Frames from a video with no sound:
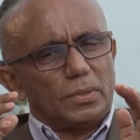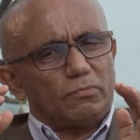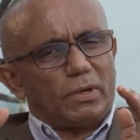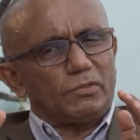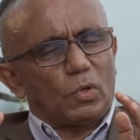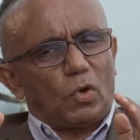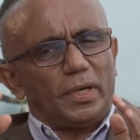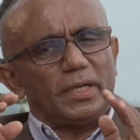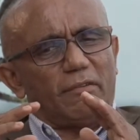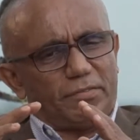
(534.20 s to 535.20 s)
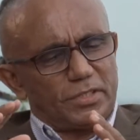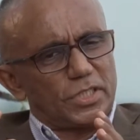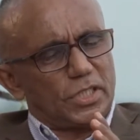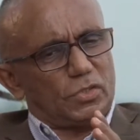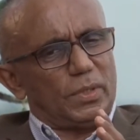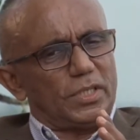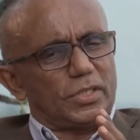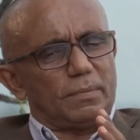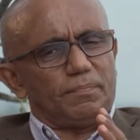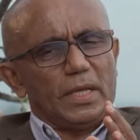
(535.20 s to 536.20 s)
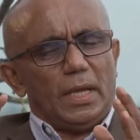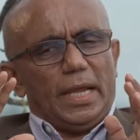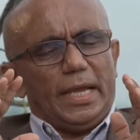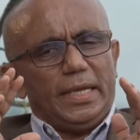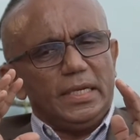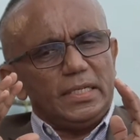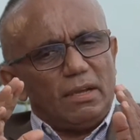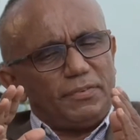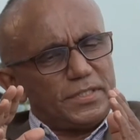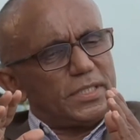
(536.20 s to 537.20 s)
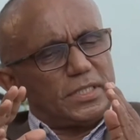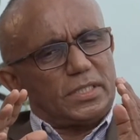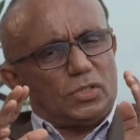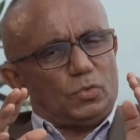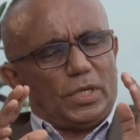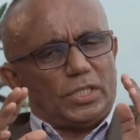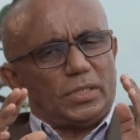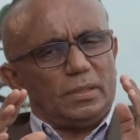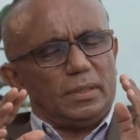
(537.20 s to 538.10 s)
what we call a deficit situation. In a deficit situation,